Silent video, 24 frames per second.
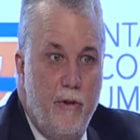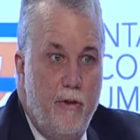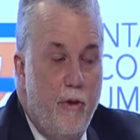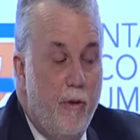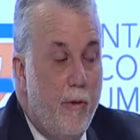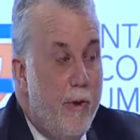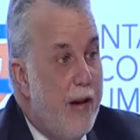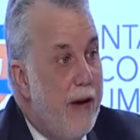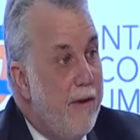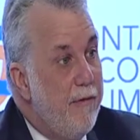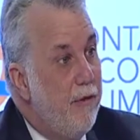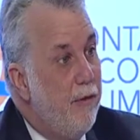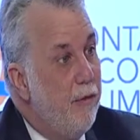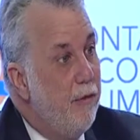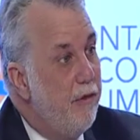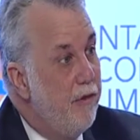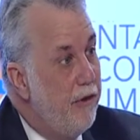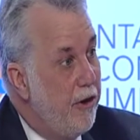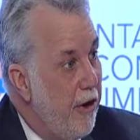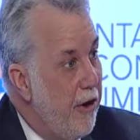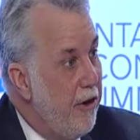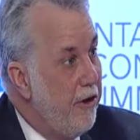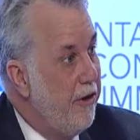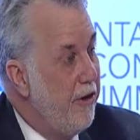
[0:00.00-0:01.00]
So we have to
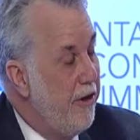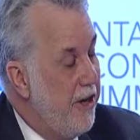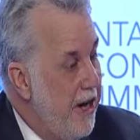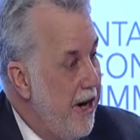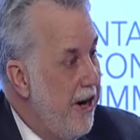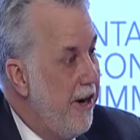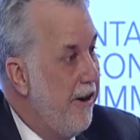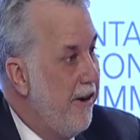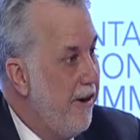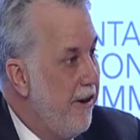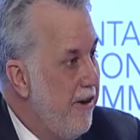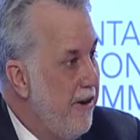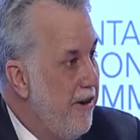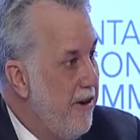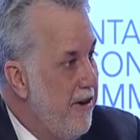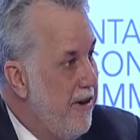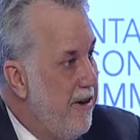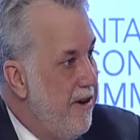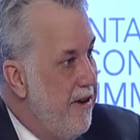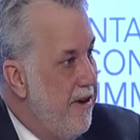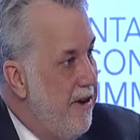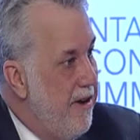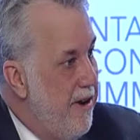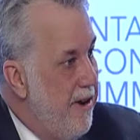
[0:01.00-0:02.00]
start the year
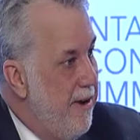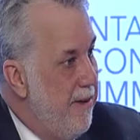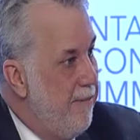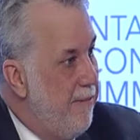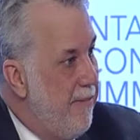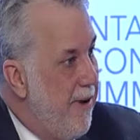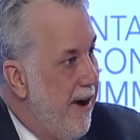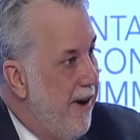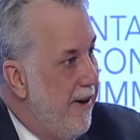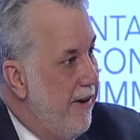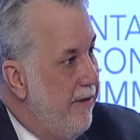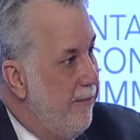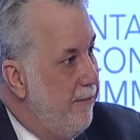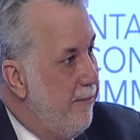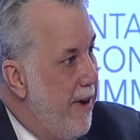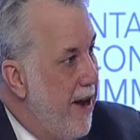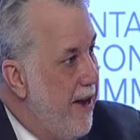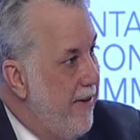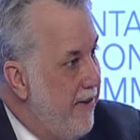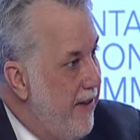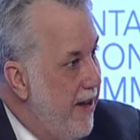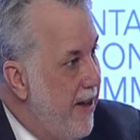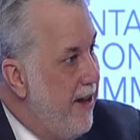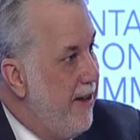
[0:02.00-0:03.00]
by
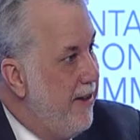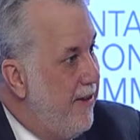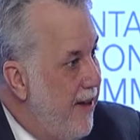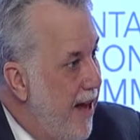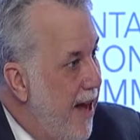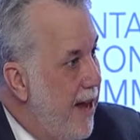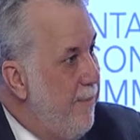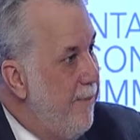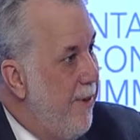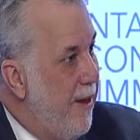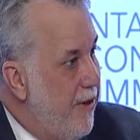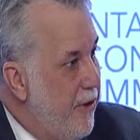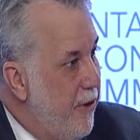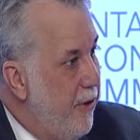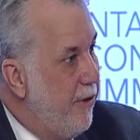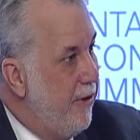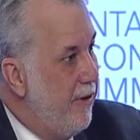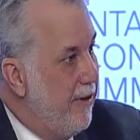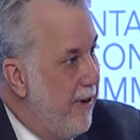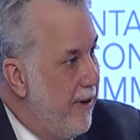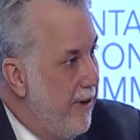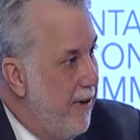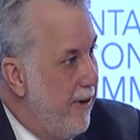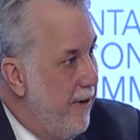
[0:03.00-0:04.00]
spending $10
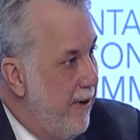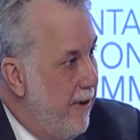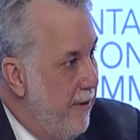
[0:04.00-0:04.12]
billion